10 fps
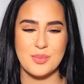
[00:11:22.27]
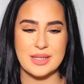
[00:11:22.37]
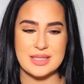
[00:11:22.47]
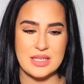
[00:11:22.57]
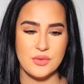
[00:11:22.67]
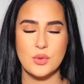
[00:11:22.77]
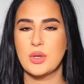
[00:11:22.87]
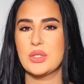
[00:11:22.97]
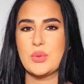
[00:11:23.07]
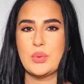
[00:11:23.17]
But if you
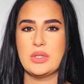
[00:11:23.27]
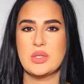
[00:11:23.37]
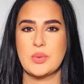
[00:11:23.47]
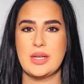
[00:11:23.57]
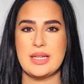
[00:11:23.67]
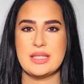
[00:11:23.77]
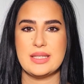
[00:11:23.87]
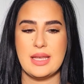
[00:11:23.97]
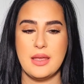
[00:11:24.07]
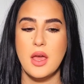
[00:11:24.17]
were to put this one, let's
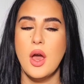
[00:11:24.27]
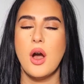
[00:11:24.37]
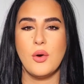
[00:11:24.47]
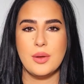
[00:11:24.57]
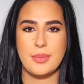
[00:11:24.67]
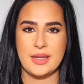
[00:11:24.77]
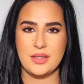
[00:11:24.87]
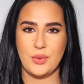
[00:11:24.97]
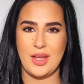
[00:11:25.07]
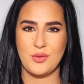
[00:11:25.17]
say, oh, and by
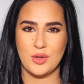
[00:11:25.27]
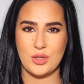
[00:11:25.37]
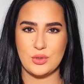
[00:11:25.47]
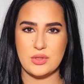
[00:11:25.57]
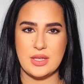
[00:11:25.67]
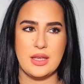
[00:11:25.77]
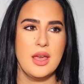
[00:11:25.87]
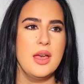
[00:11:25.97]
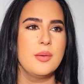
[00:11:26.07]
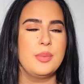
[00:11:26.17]
the way, I forgot to say,
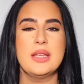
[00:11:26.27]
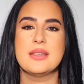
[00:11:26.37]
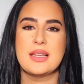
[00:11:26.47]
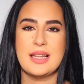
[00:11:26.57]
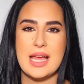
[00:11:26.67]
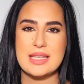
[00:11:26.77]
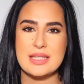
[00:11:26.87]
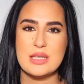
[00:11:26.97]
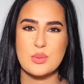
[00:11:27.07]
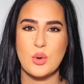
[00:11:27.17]
please, less
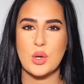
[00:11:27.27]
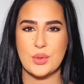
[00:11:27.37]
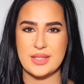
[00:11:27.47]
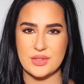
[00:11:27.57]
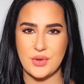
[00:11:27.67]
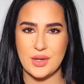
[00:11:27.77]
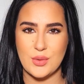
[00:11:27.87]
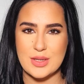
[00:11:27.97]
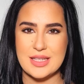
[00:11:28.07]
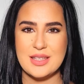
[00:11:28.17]
is more with this
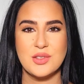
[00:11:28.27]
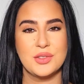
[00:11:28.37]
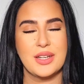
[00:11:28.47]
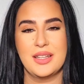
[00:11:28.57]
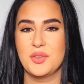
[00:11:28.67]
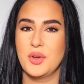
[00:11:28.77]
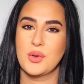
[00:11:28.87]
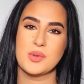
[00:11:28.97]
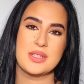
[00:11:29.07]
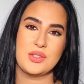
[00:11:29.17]
fragrance. This is not the kind of
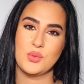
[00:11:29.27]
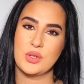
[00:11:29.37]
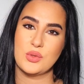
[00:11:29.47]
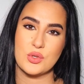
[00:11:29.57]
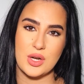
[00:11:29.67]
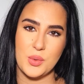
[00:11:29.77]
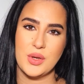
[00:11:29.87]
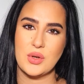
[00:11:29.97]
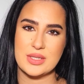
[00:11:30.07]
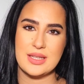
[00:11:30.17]
fragrance that you want to shower
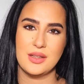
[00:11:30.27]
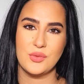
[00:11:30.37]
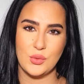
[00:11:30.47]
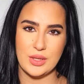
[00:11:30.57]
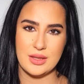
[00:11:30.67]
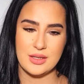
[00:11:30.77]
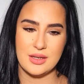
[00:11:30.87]
yourself with.